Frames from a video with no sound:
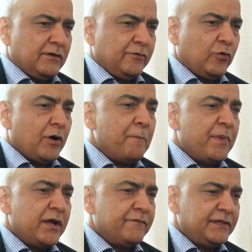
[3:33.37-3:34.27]
you
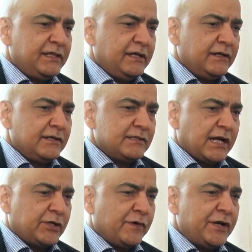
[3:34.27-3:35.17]
compare with the years
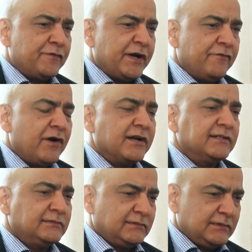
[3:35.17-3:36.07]
like 2021.